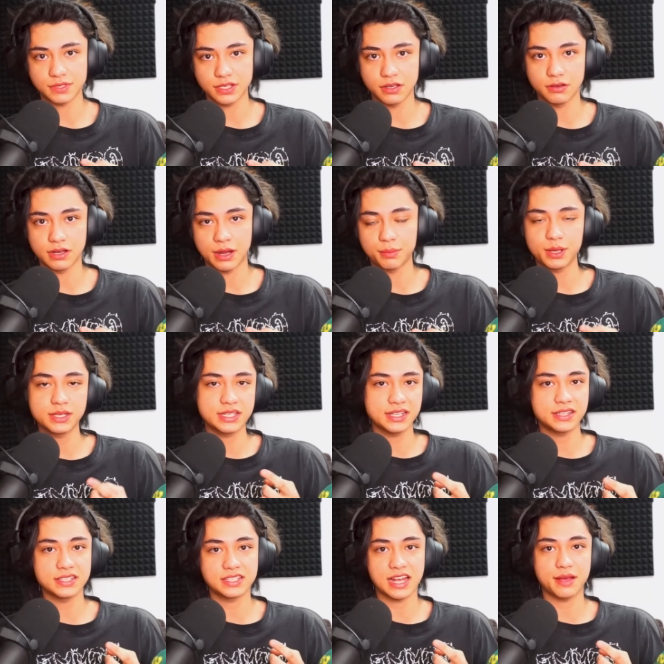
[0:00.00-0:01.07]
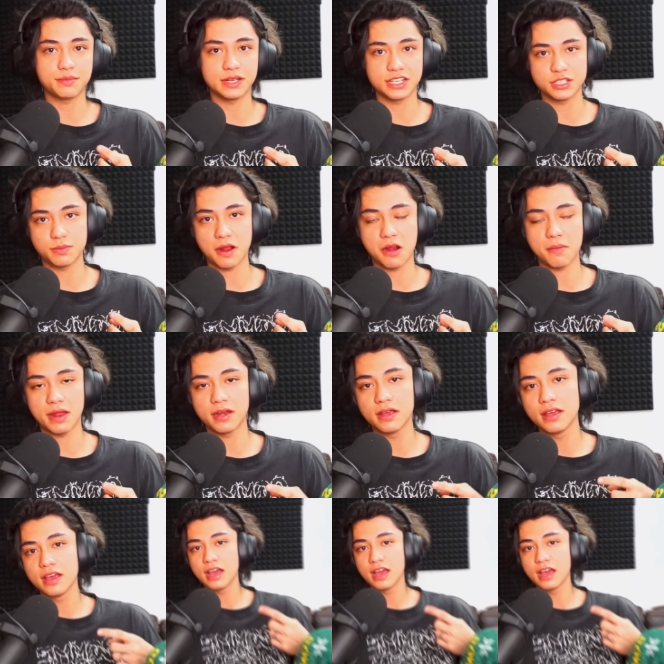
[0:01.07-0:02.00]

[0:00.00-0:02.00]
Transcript: so I'm going to take this time to experiment.